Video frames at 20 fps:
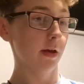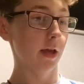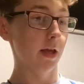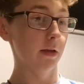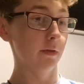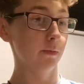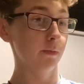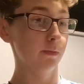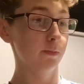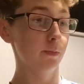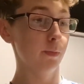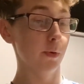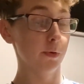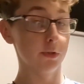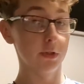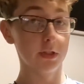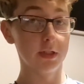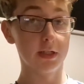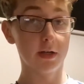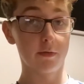it
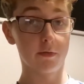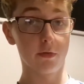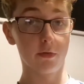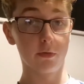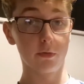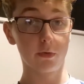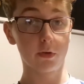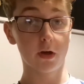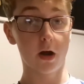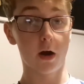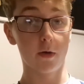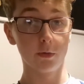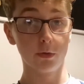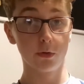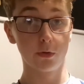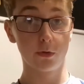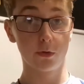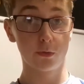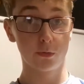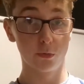puts a different
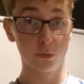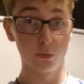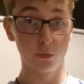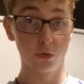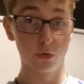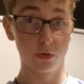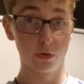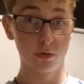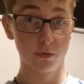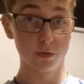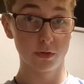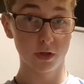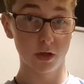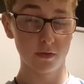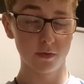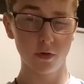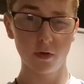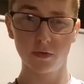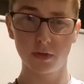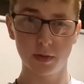current through the
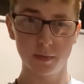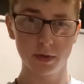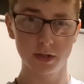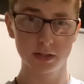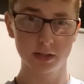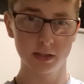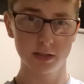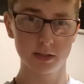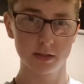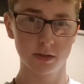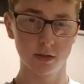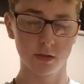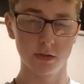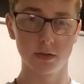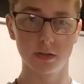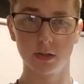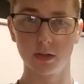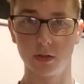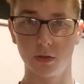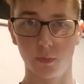servo, if that makes sense,
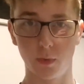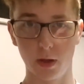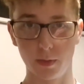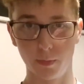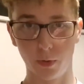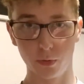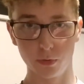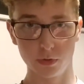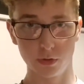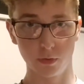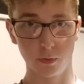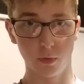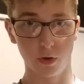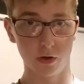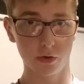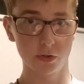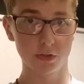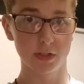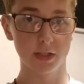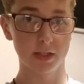because the way a motor
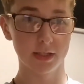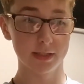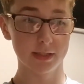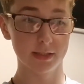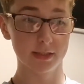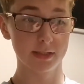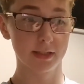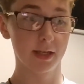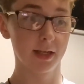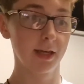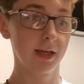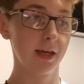works is